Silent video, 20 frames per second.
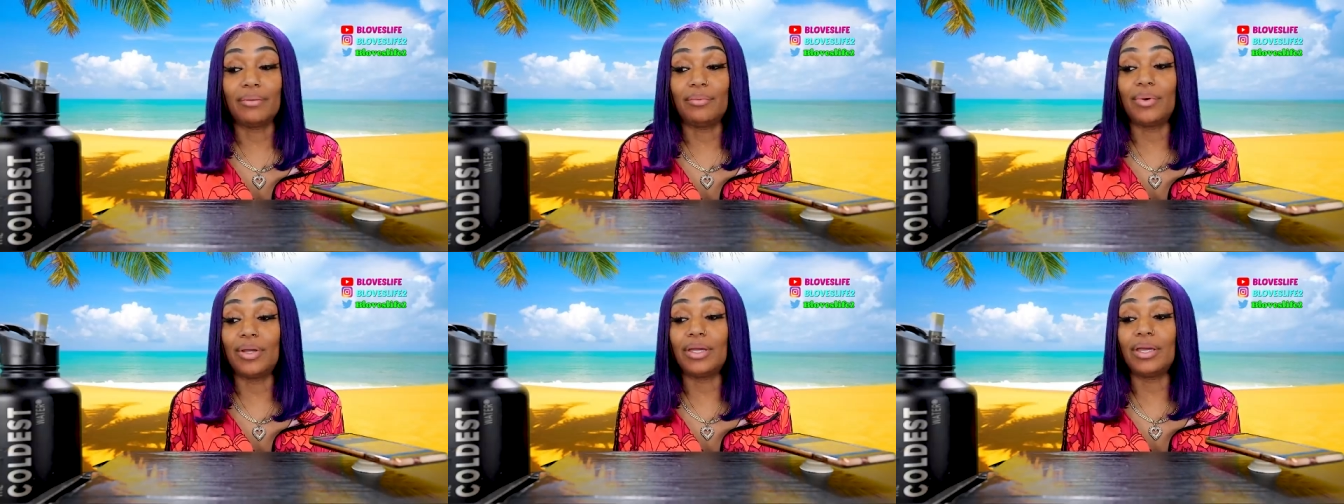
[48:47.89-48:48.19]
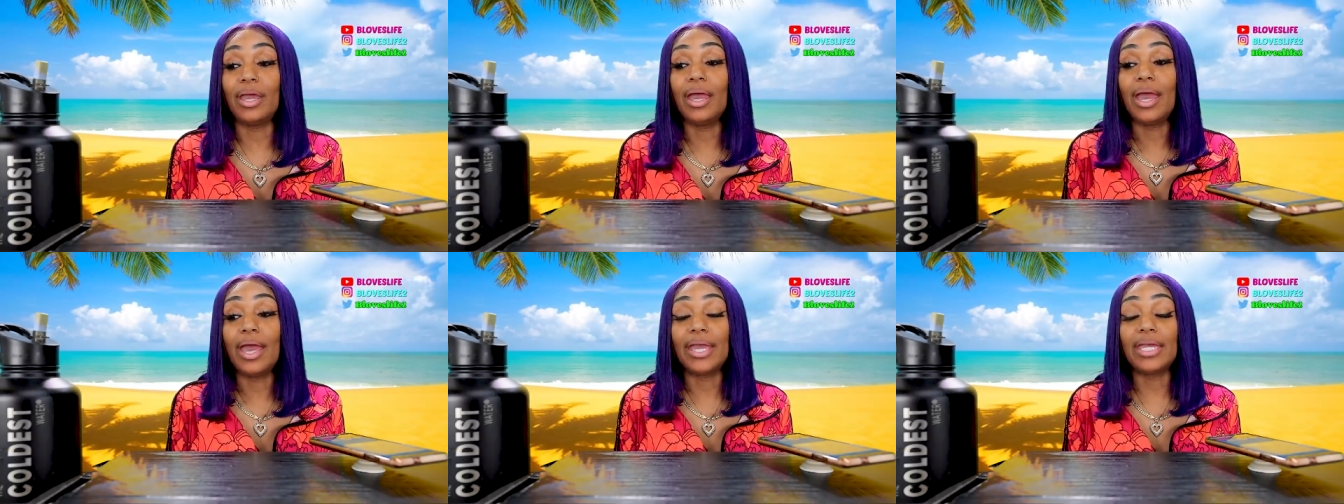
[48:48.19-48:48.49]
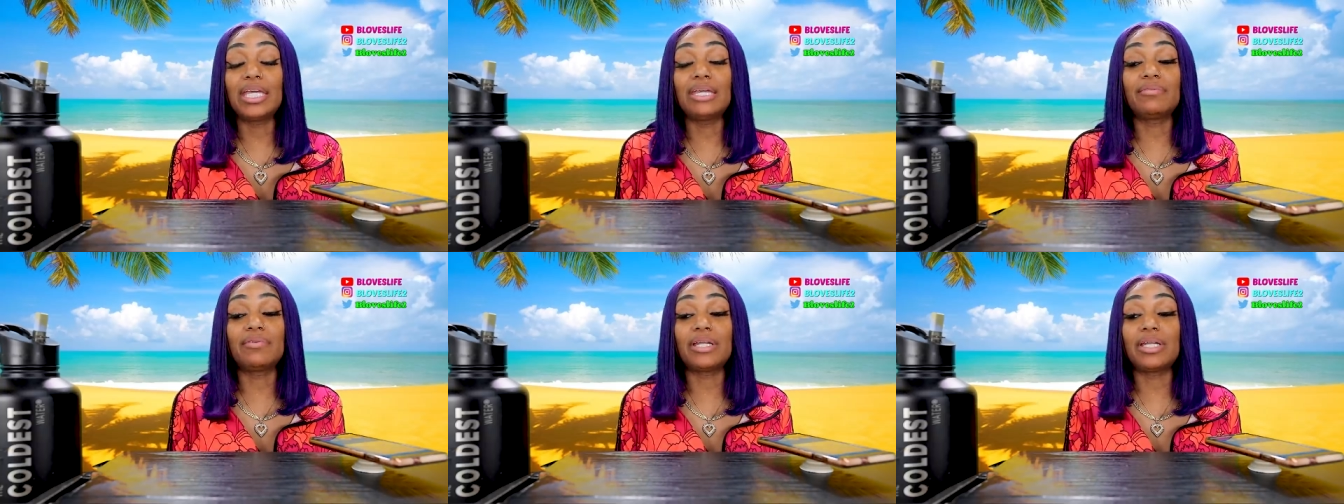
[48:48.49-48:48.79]

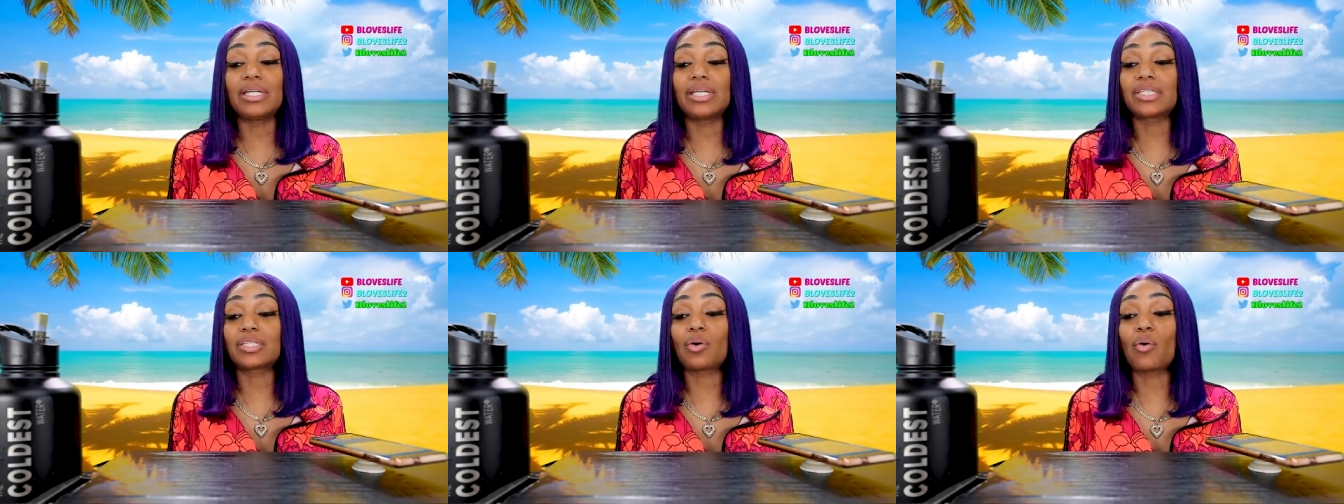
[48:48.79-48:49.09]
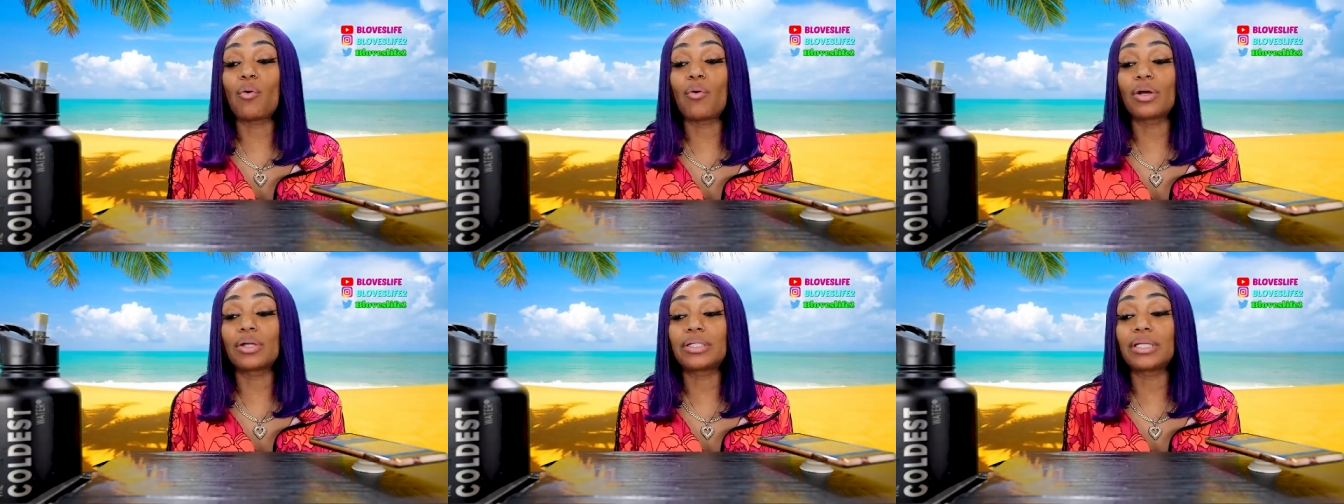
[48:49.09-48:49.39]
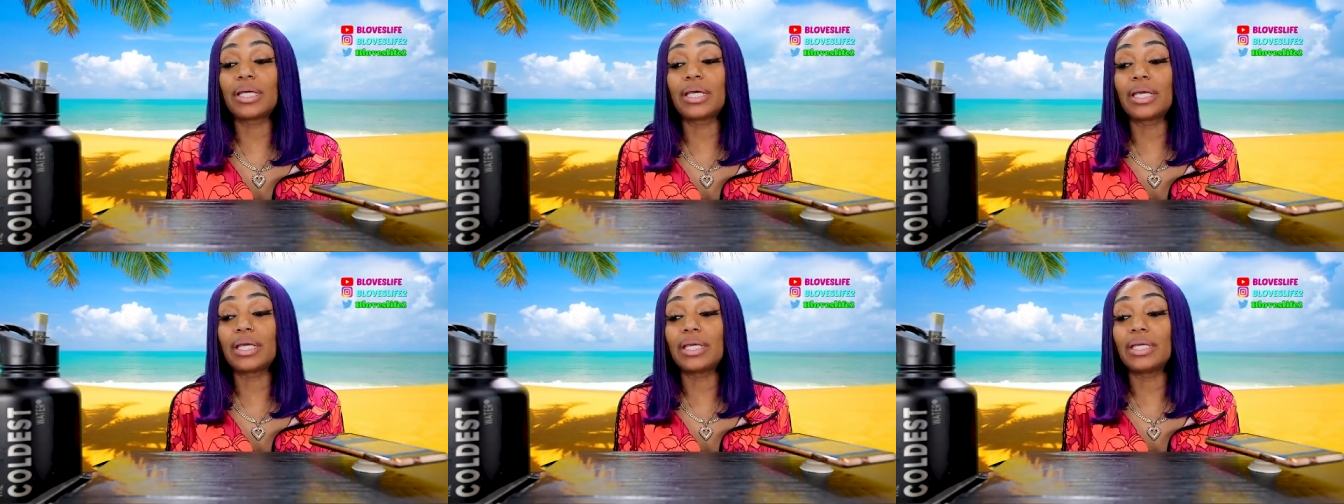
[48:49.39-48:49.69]
even in this
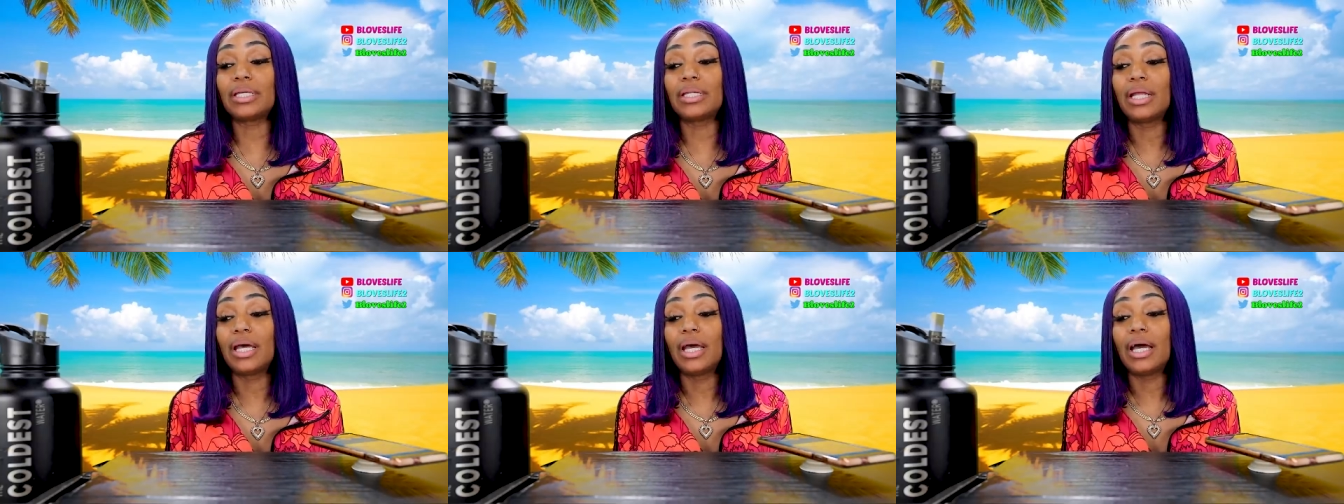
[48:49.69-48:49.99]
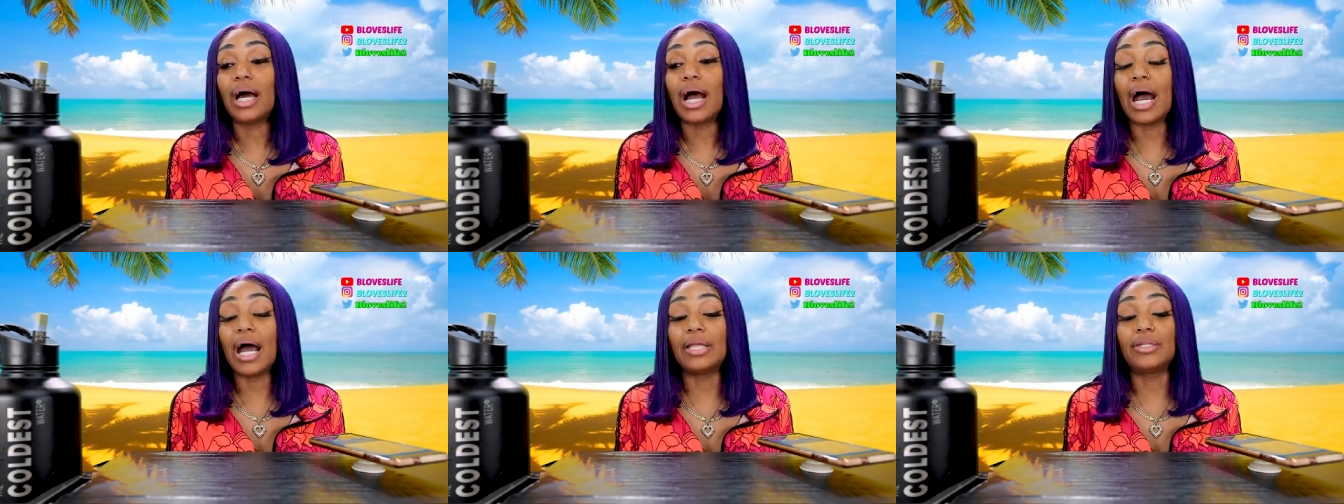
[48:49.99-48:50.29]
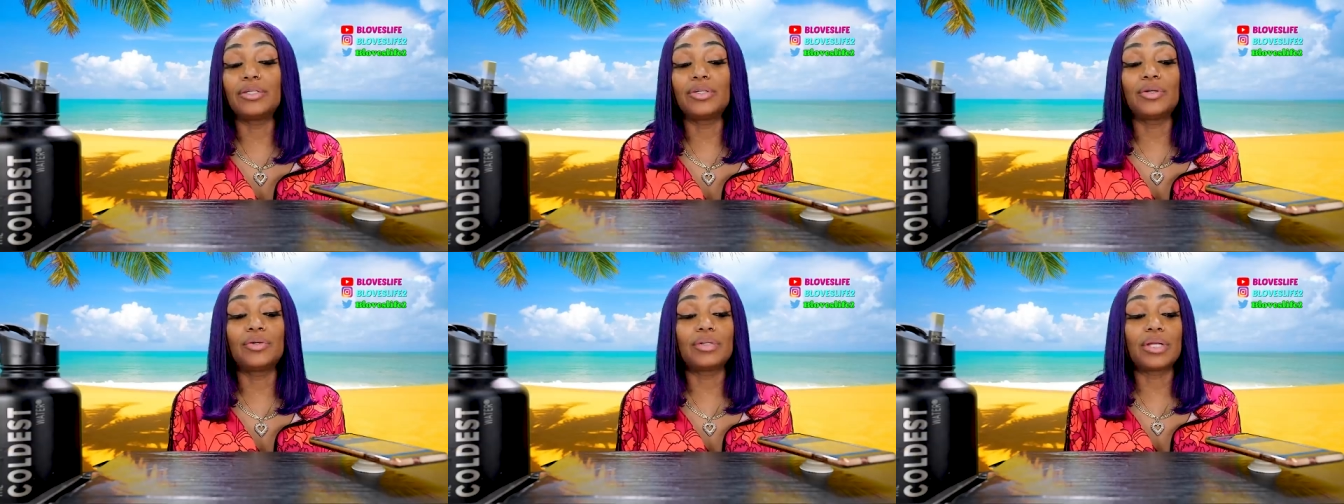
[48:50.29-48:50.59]
quarantine
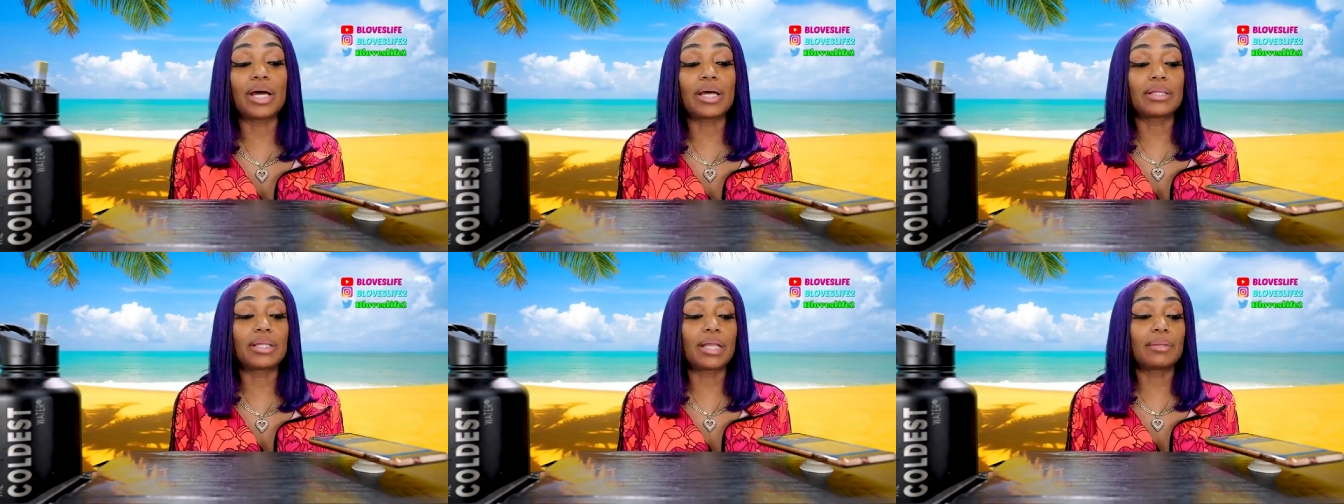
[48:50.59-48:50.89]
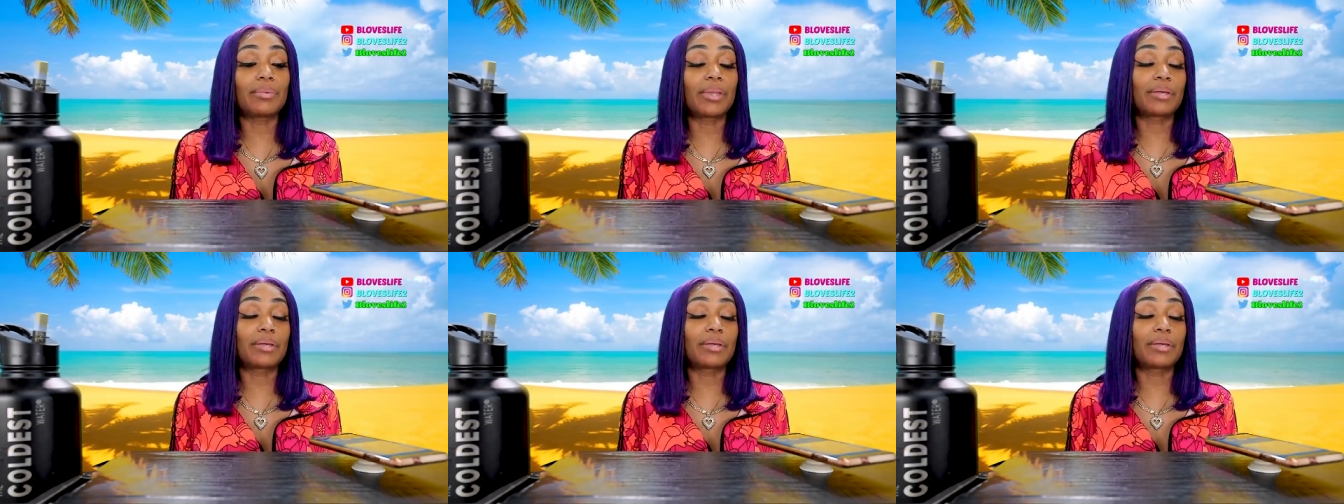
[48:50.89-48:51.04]
i knew that I,